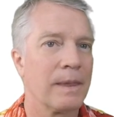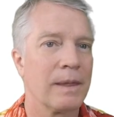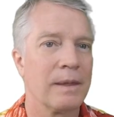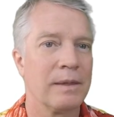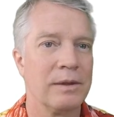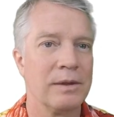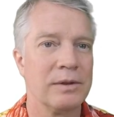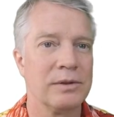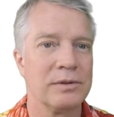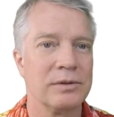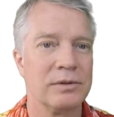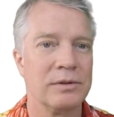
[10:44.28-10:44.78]

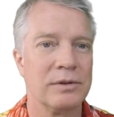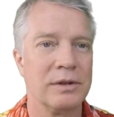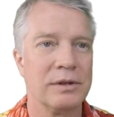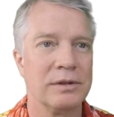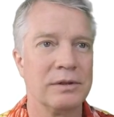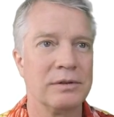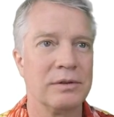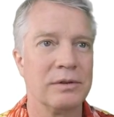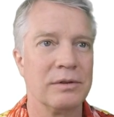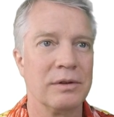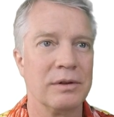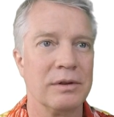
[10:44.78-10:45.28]

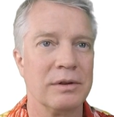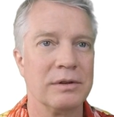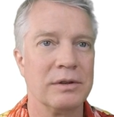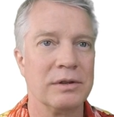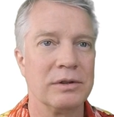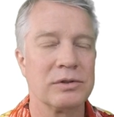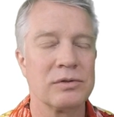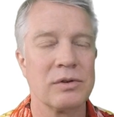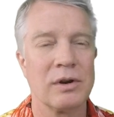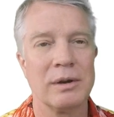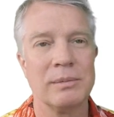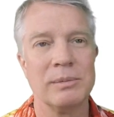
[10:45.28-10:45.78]
these are
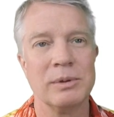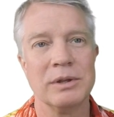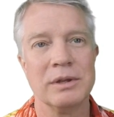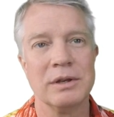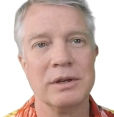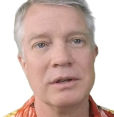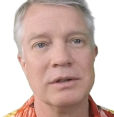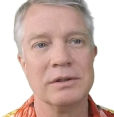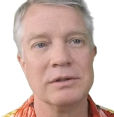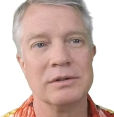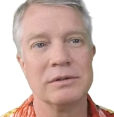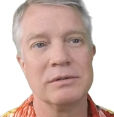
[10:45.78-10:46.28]

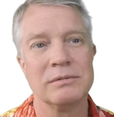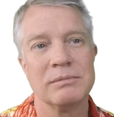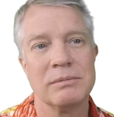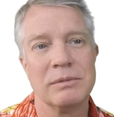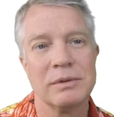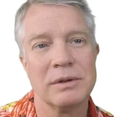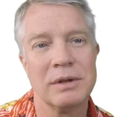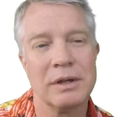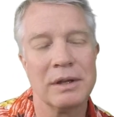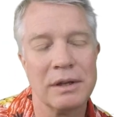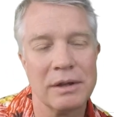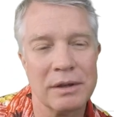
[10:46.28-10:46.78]
describing
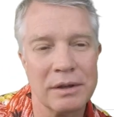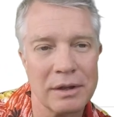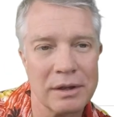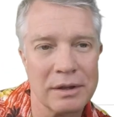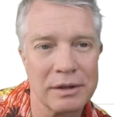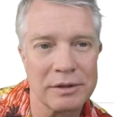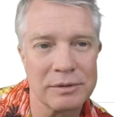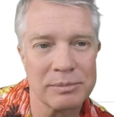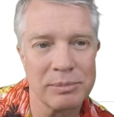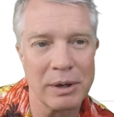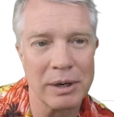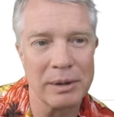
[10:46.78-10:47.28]
the
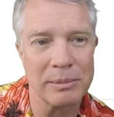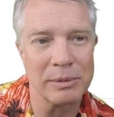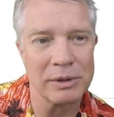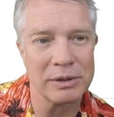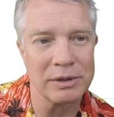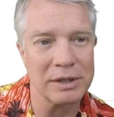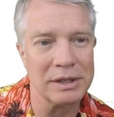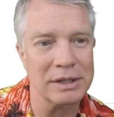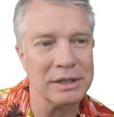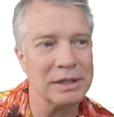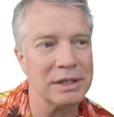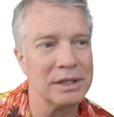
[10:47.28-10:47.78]
experiment
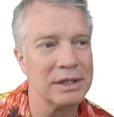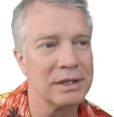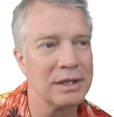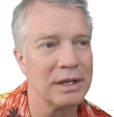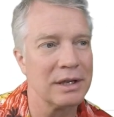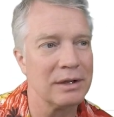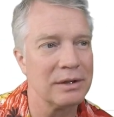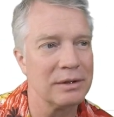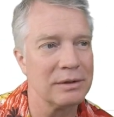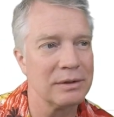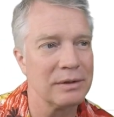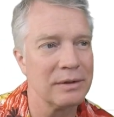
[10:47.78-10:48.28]
in
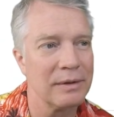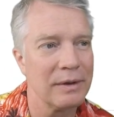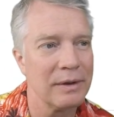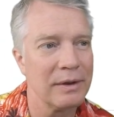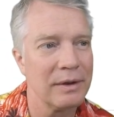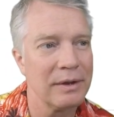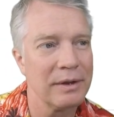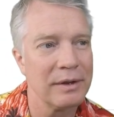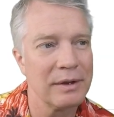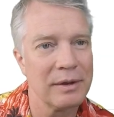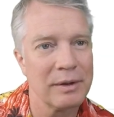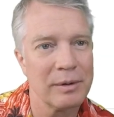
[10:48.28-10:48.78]
detail.
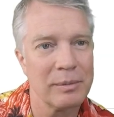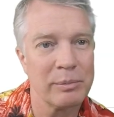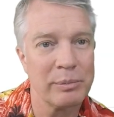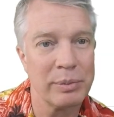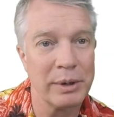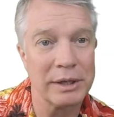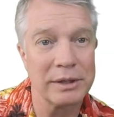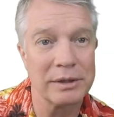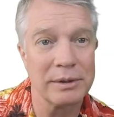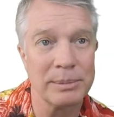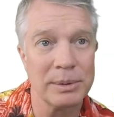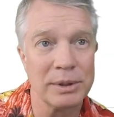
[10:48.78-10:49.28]

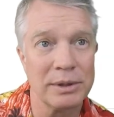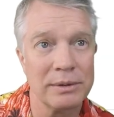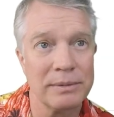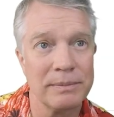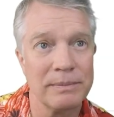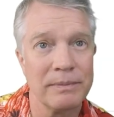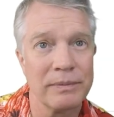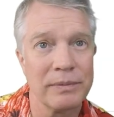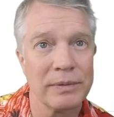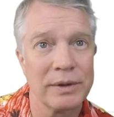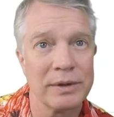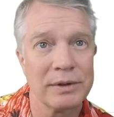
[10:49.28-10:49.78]
Printable,
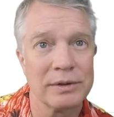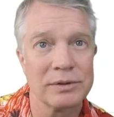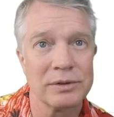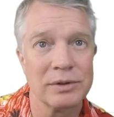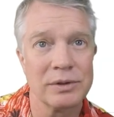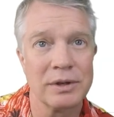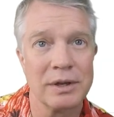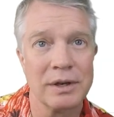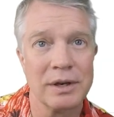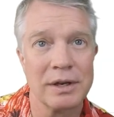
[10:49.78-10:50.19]
so you can